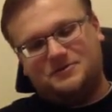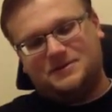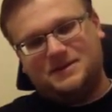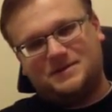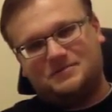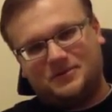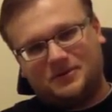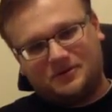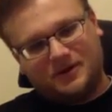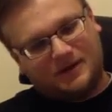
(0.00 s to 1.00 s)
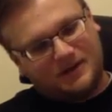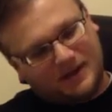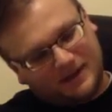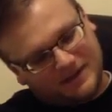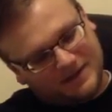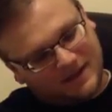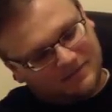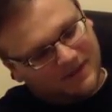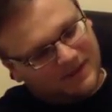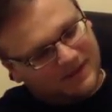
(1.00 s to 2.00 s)
used this book quite a lot. It's
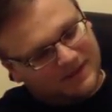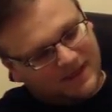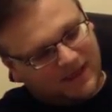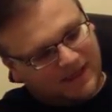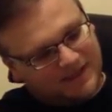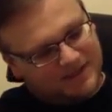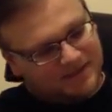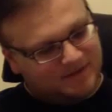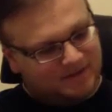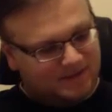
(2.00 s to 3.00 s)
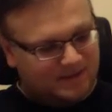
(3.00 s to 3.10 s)
got many tags.